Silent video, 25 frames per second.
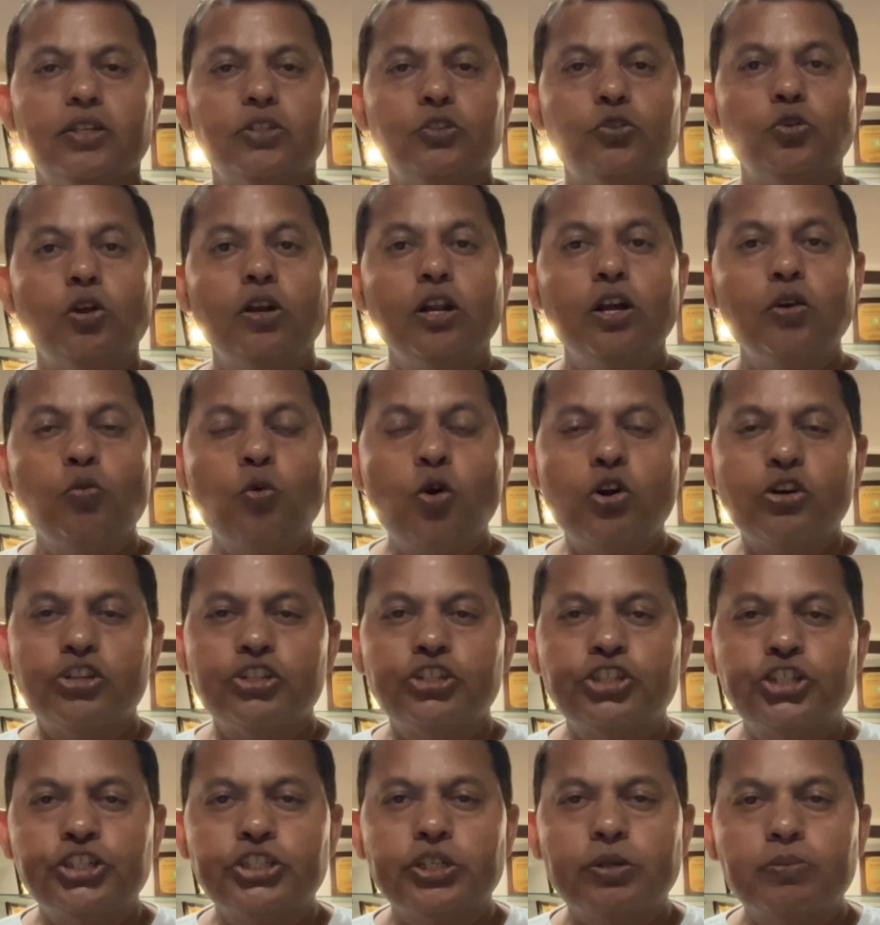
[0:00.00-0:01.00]
Solar water
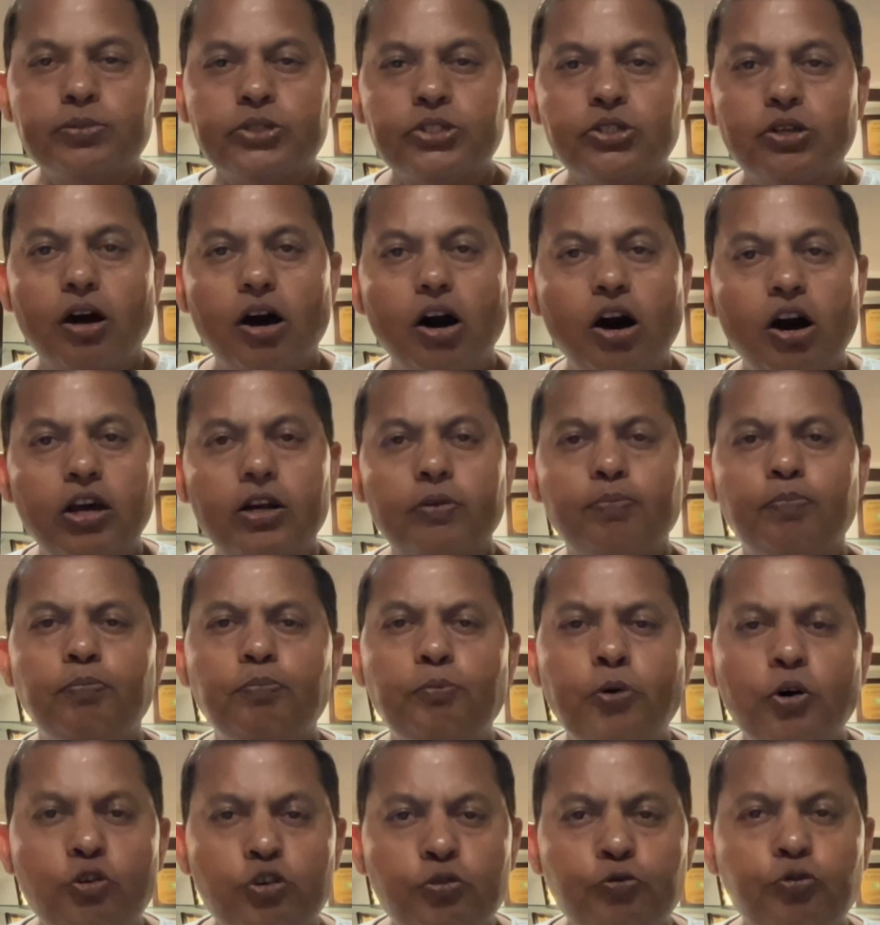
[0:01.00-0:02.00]
systems are a
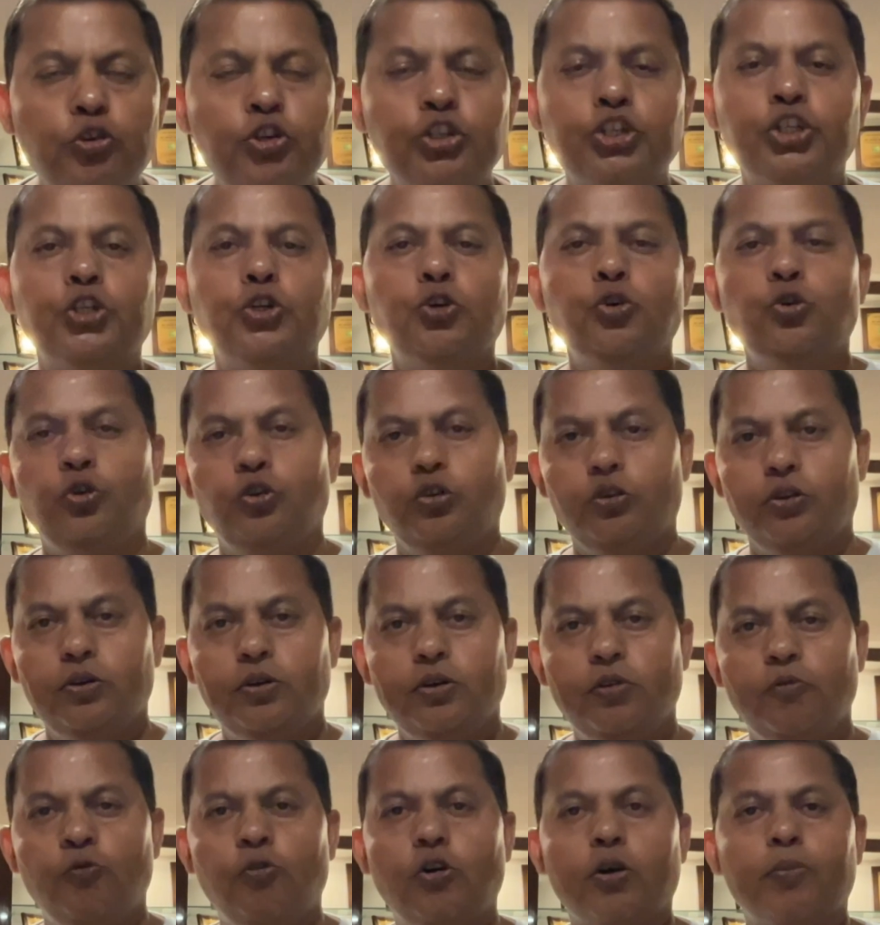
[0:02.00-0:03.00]
powerful tool
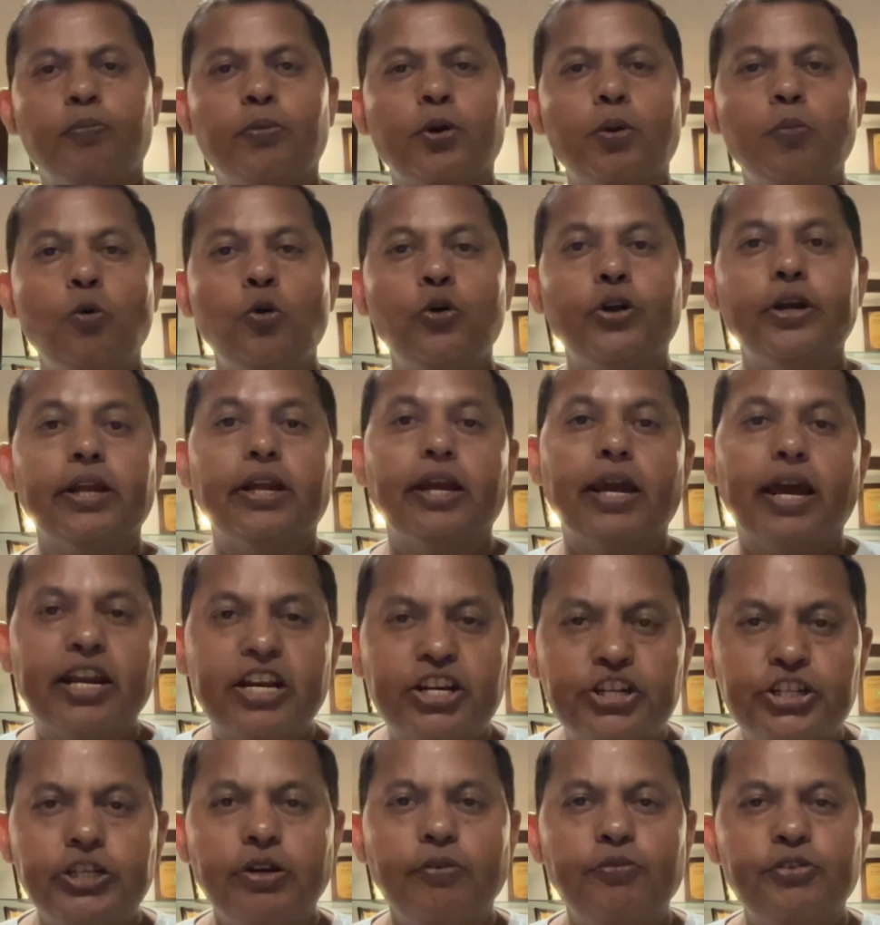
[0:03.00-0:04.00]
for promoting
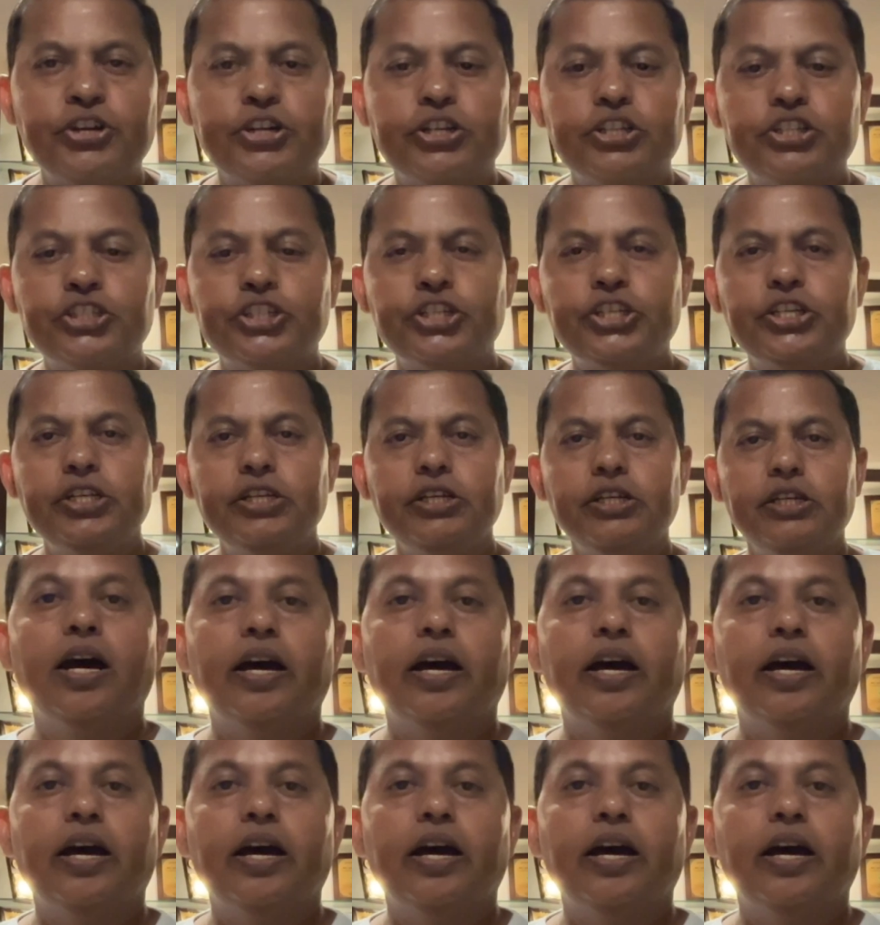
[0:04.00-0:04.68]
energy efficiency,